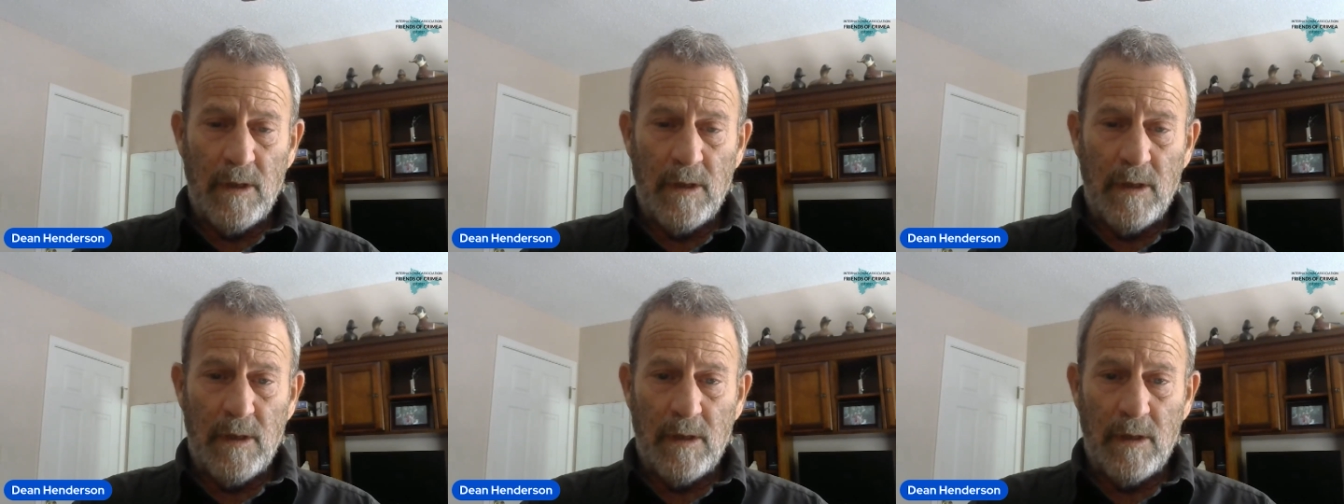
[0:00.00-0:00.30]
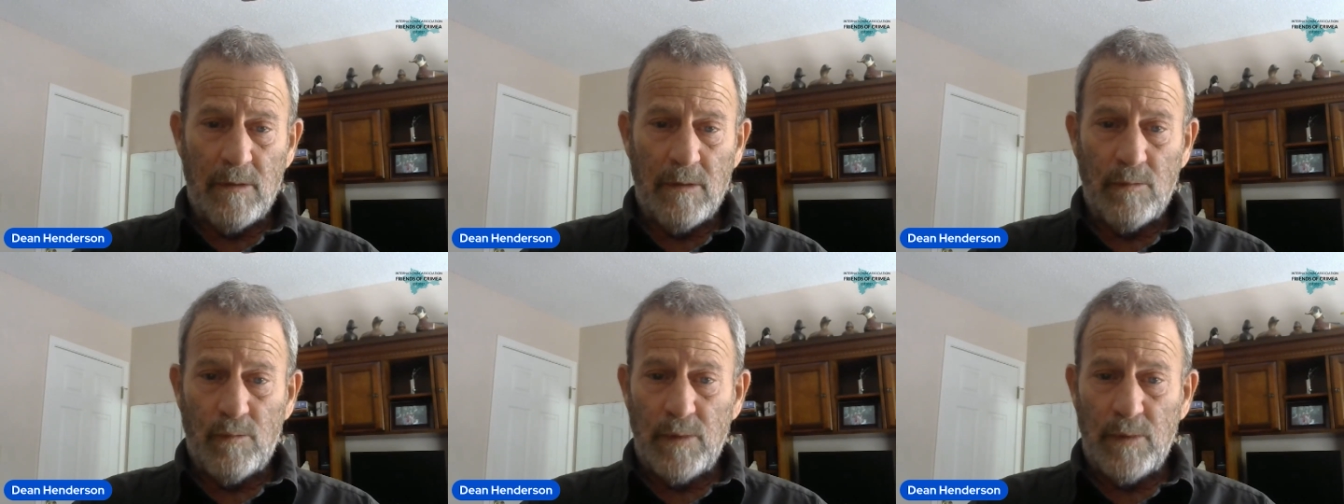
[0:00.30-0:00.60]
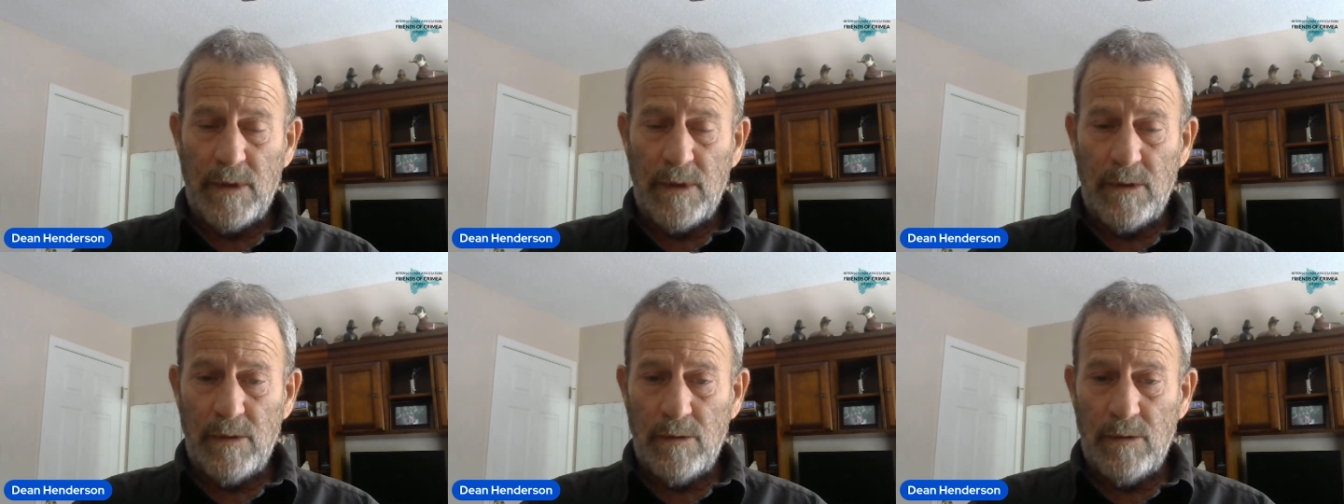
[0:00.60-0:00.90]
And
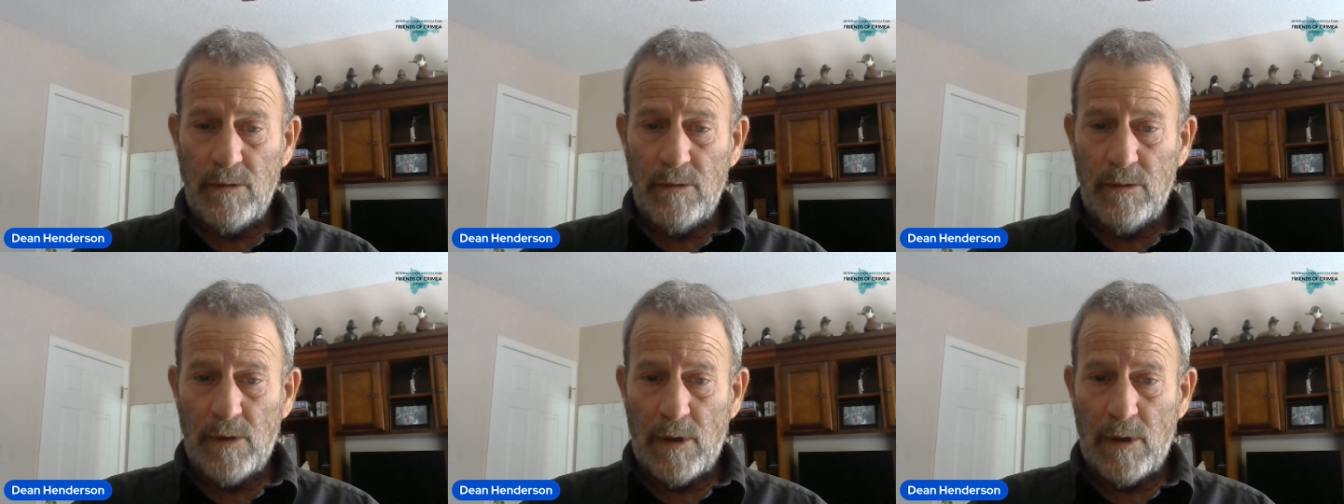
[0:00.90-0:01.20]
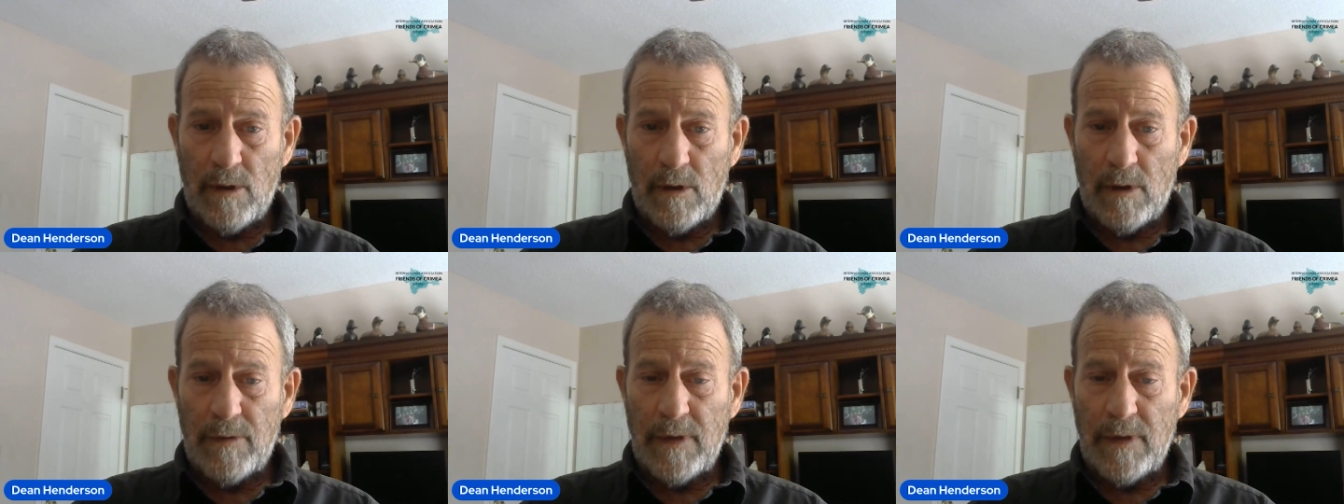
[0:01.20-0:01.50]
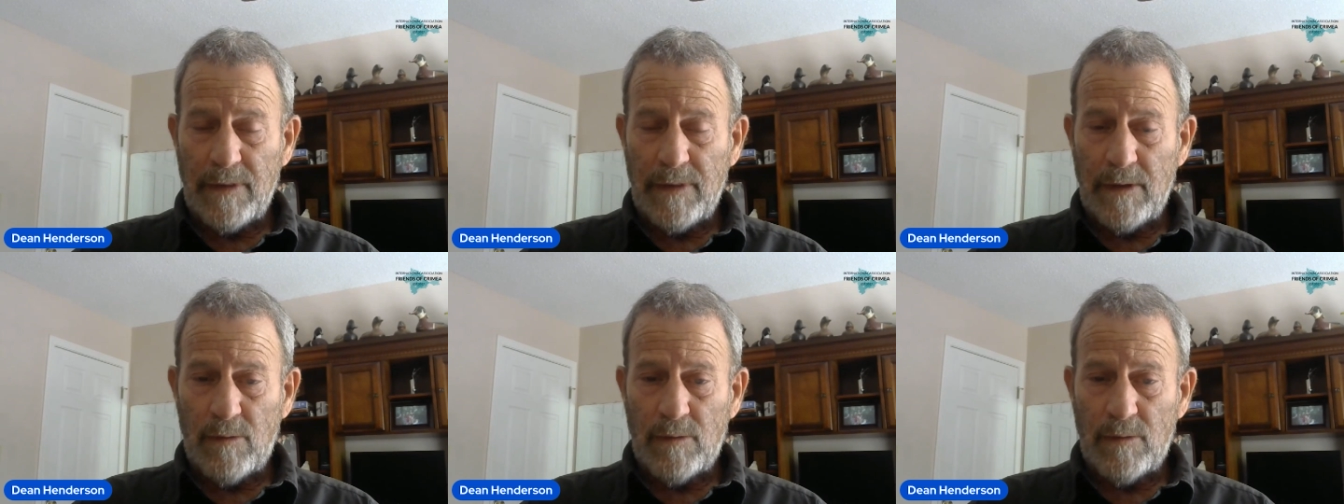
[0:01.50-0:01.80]
we knew her. And
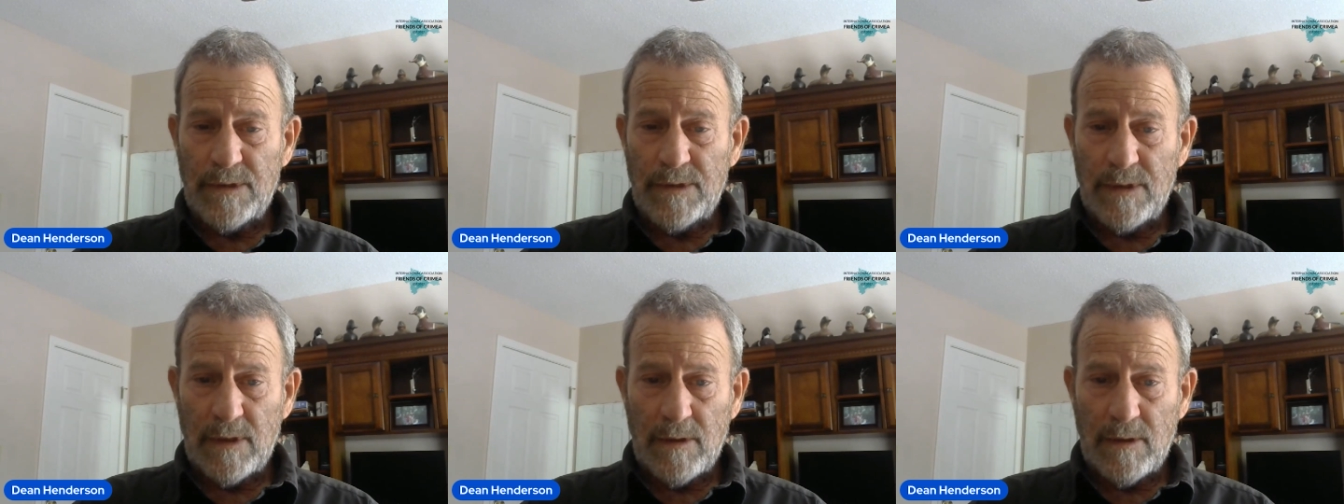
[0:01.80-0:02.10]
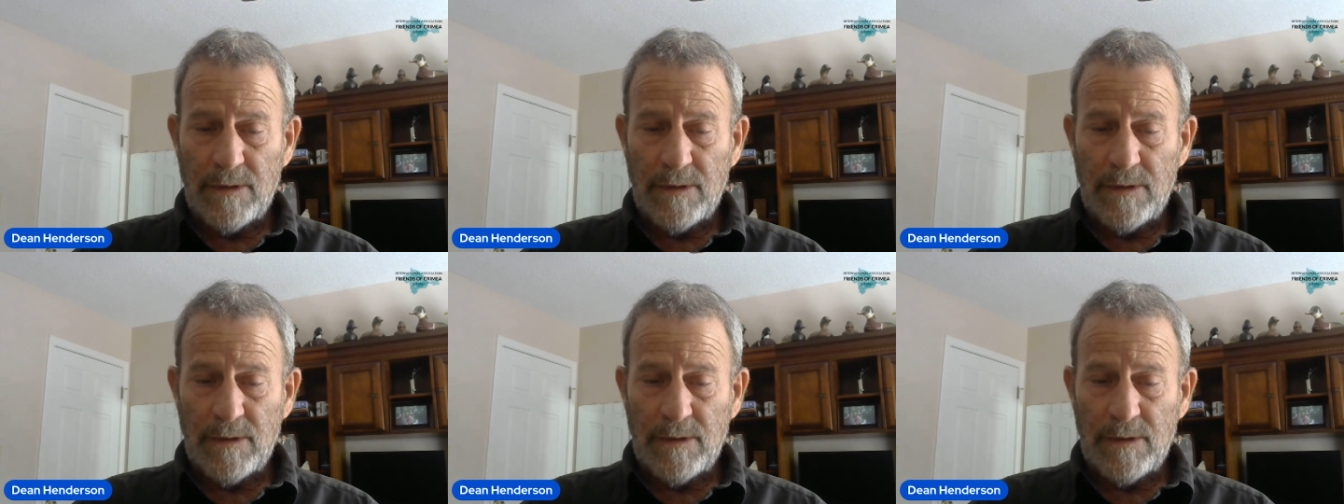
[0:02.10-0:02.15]
then there was a,